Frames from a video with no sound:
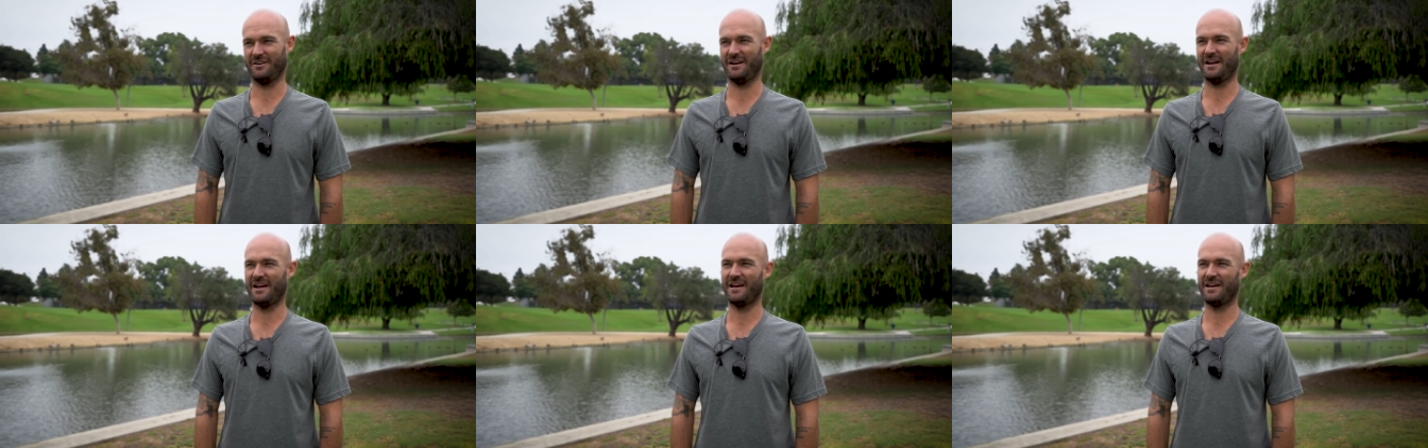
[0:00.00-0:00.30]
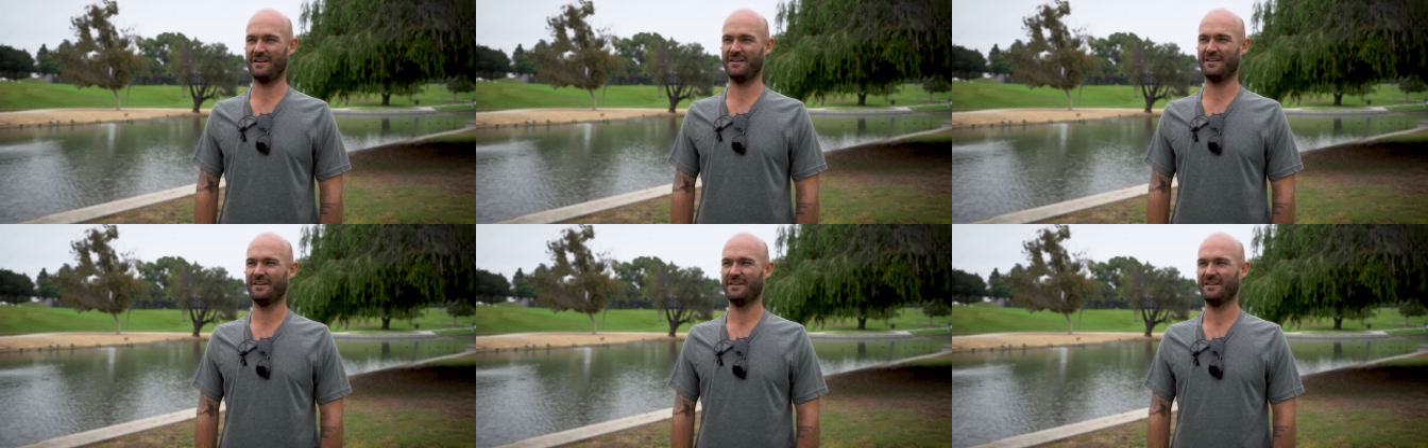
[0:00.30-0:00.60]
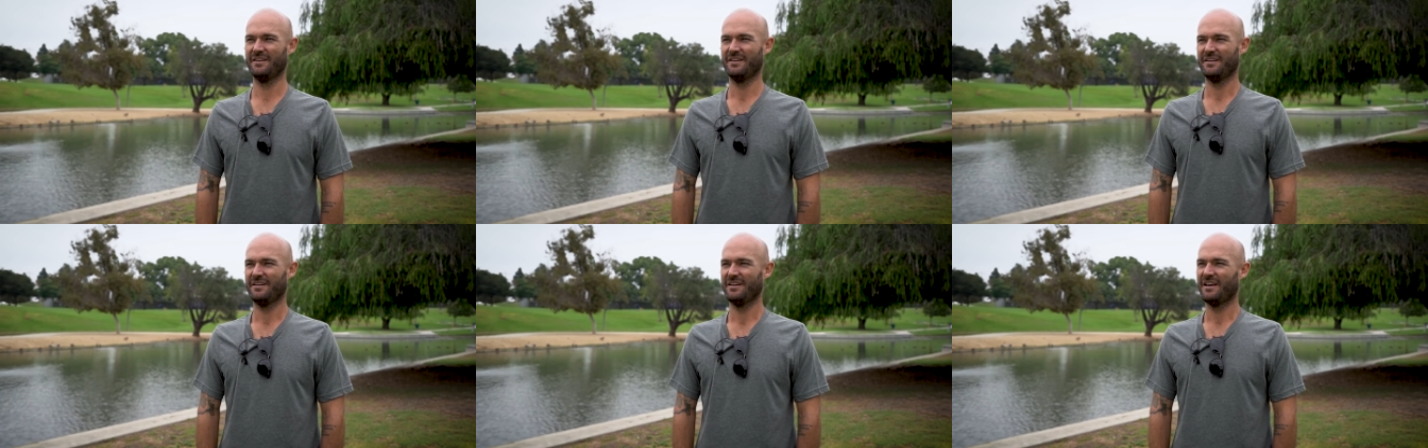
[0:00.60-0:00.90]

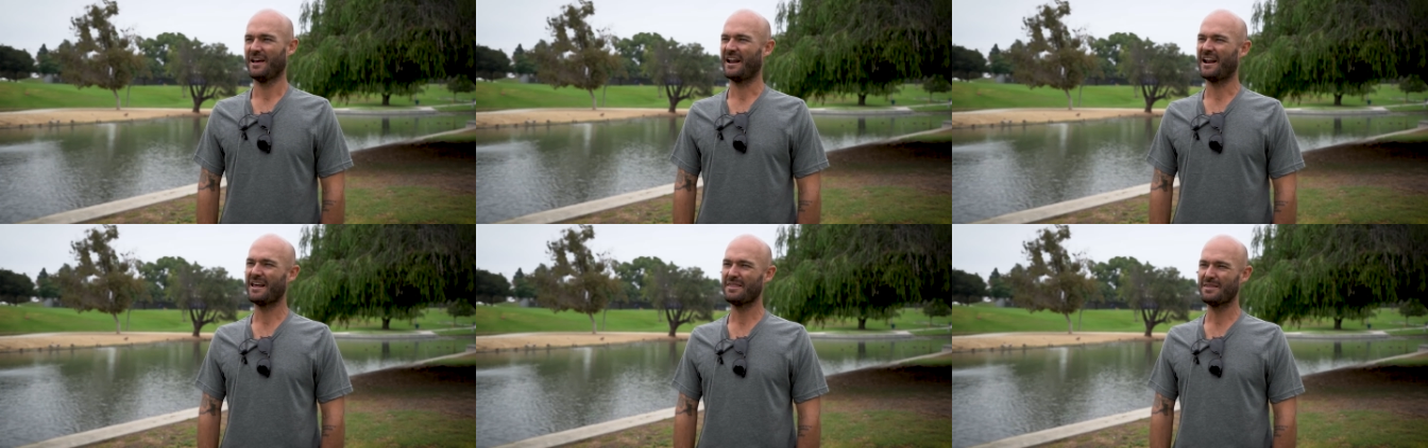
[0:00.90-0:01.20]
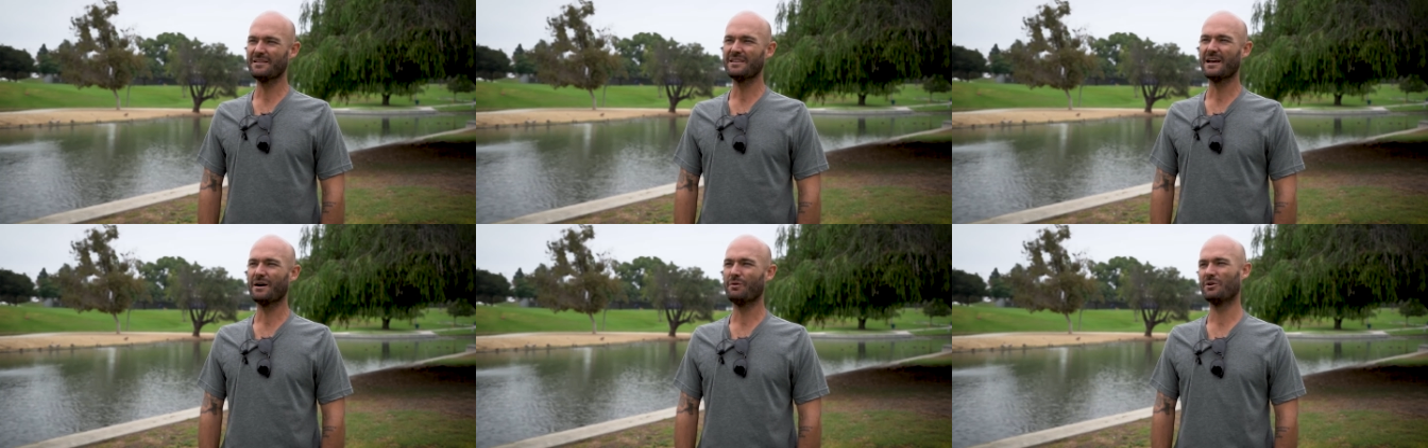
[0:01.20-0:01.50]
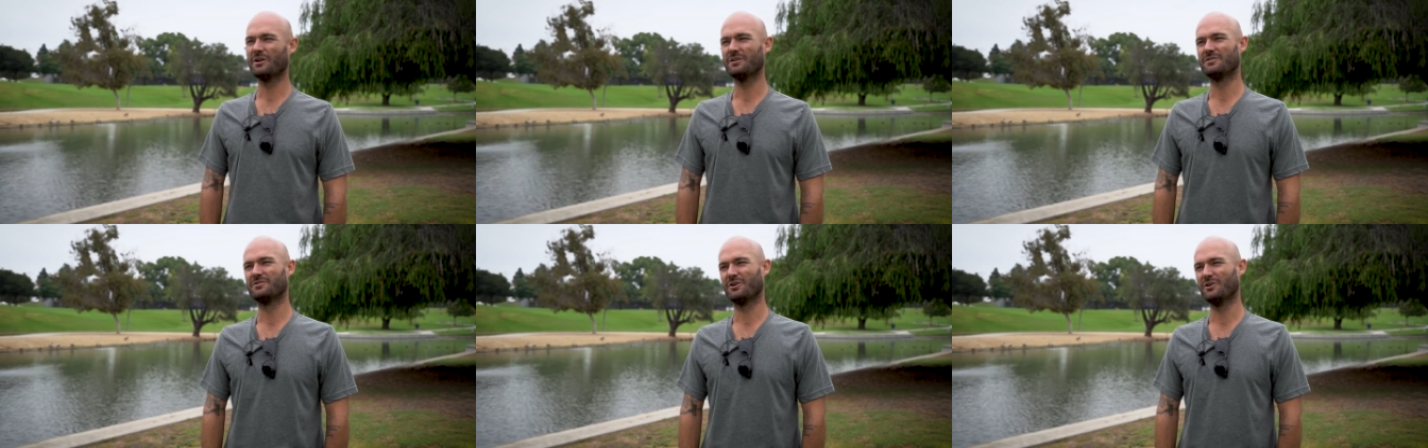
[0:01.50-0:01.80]
And I think that
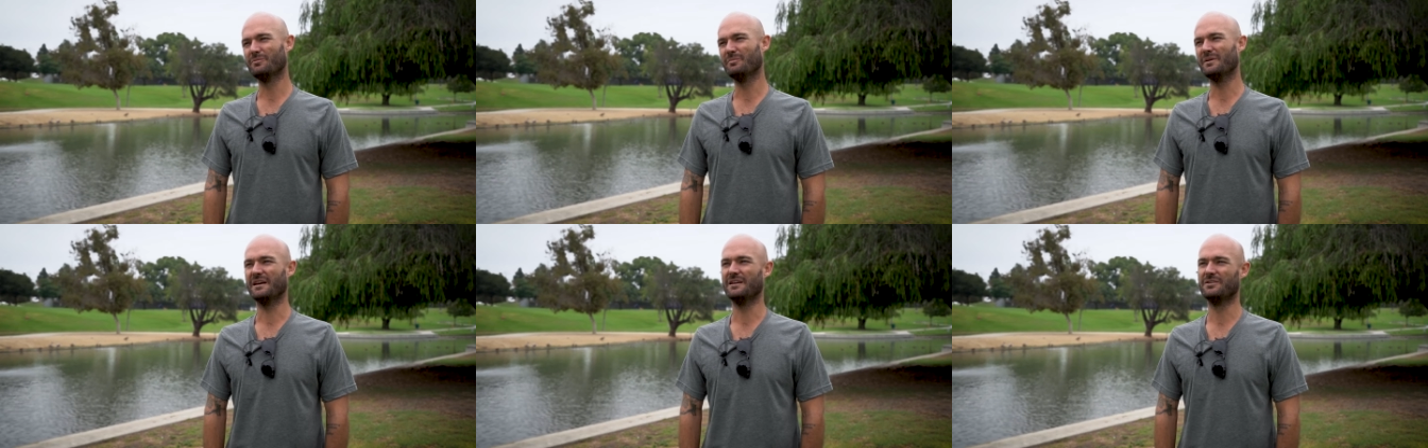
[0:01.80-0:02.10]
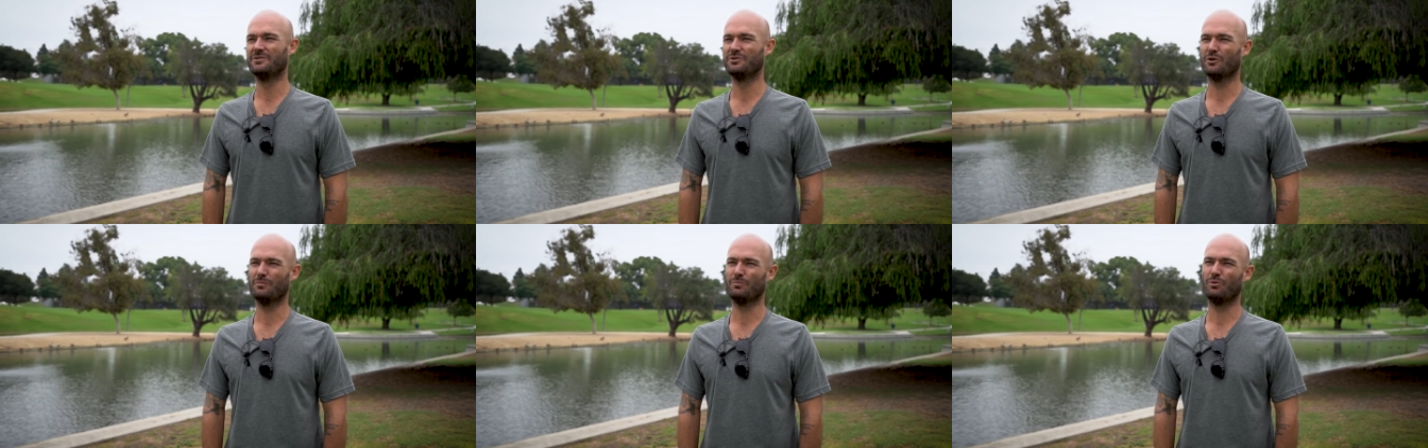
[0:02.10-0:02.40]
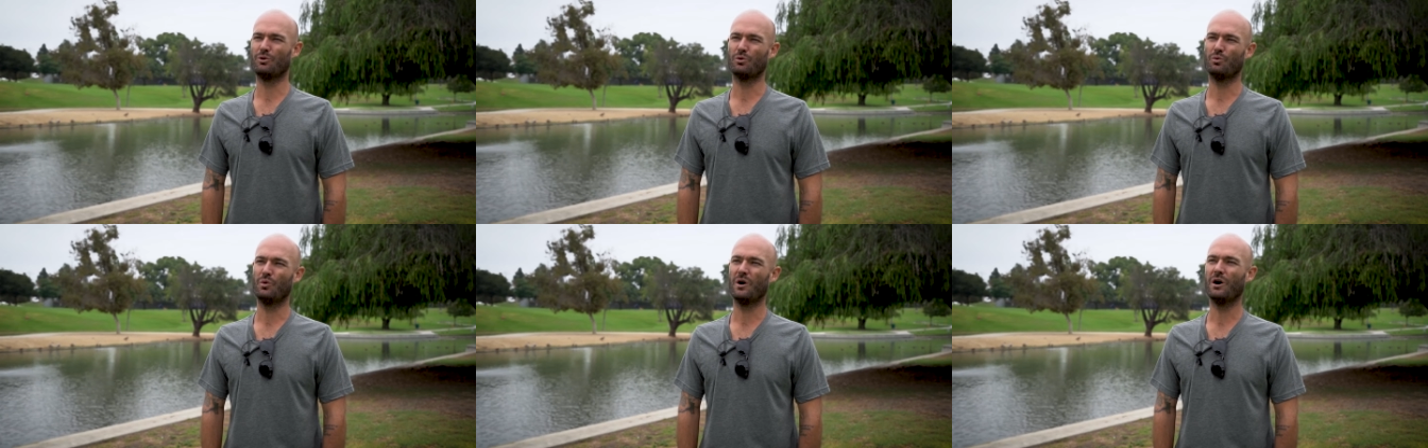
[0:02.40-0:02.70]
would have turned me into a
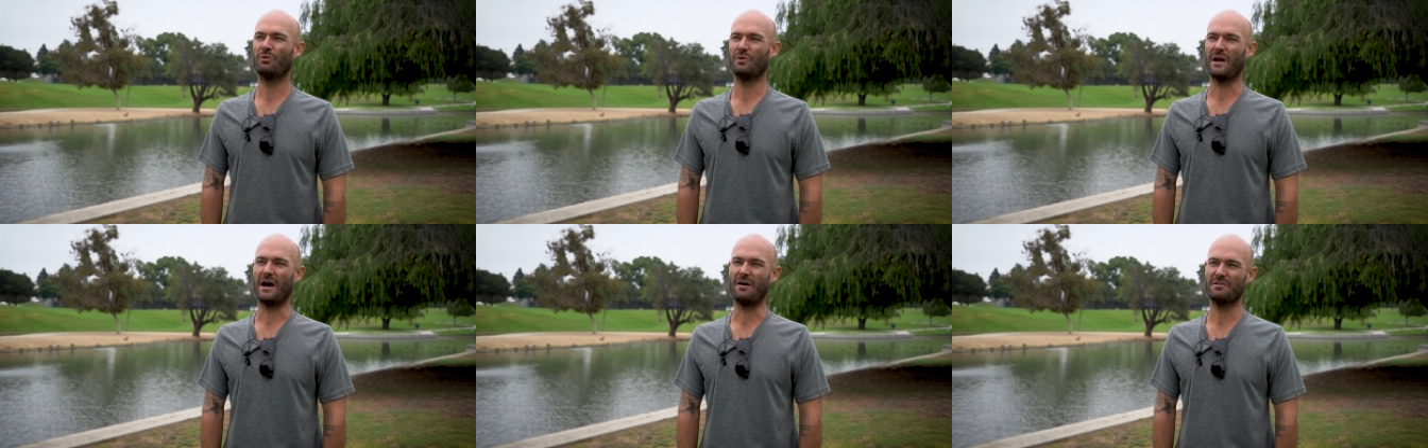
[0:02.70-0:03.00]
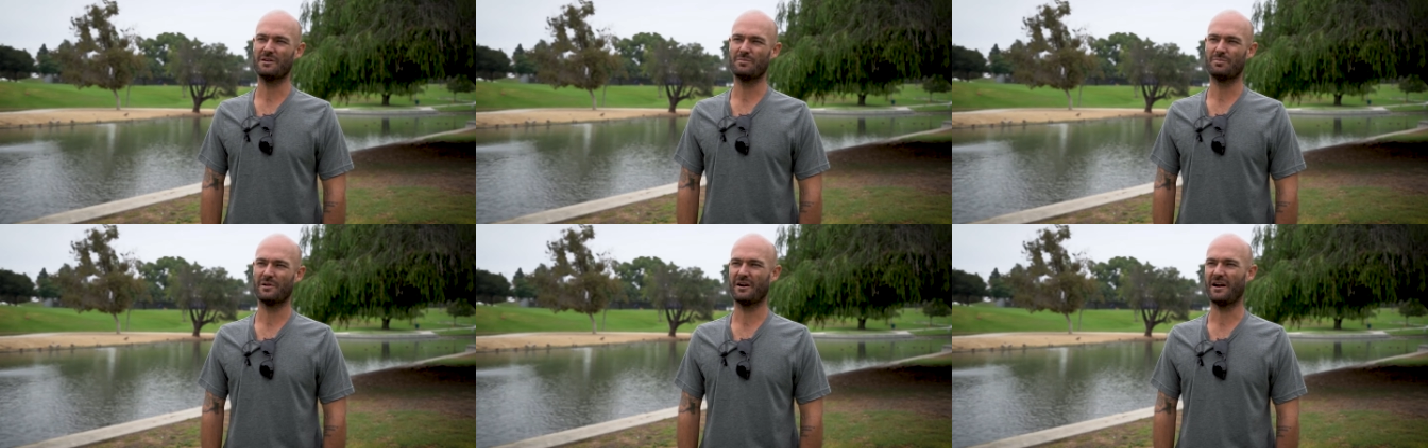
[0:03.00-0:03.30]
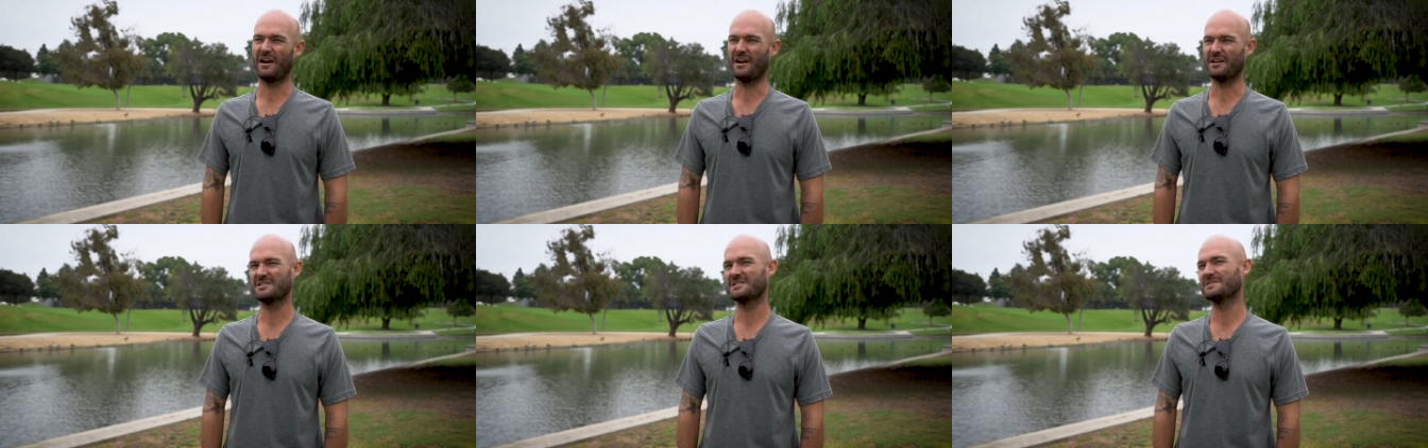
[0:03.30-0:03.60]
more well-rounded player
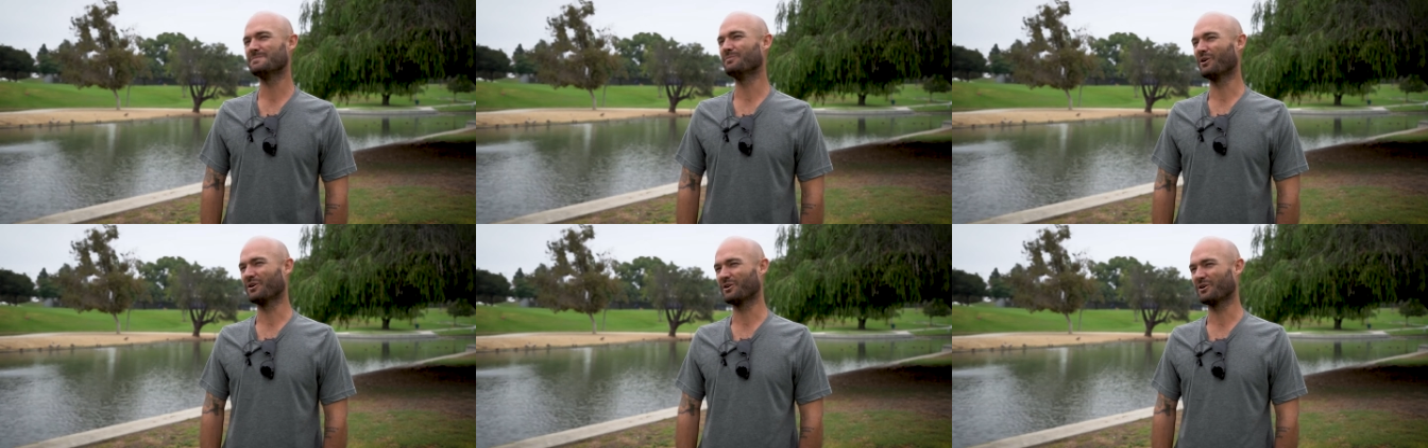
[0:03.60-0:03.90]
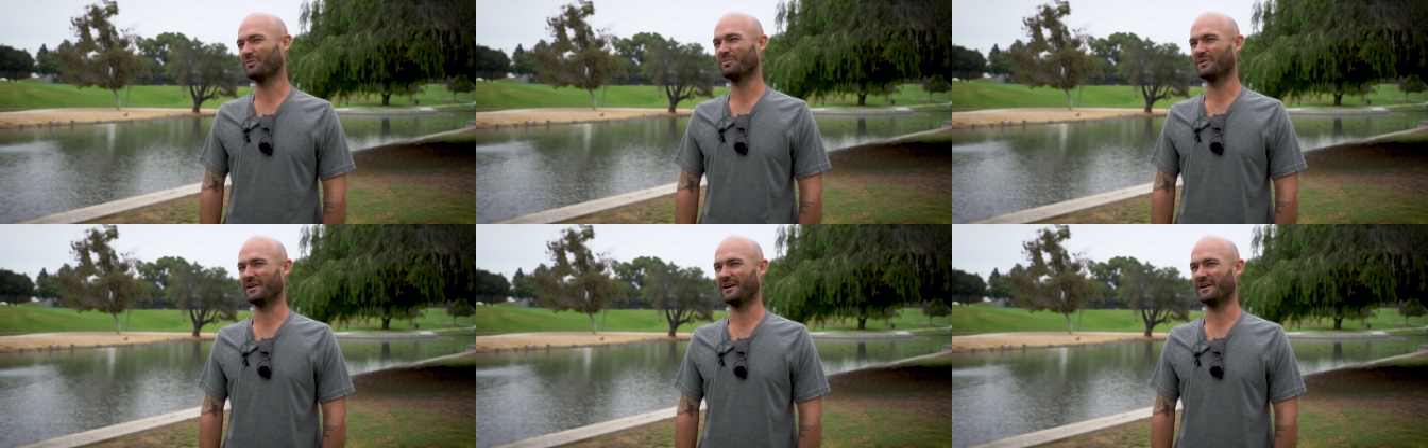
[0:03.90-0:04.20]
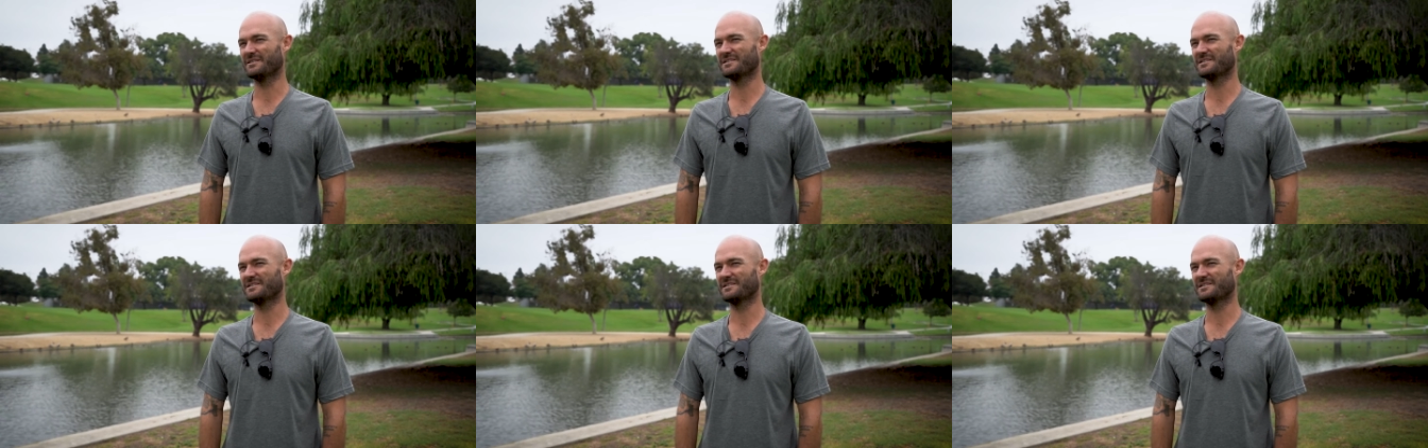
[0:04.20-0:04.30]
and a smarter player,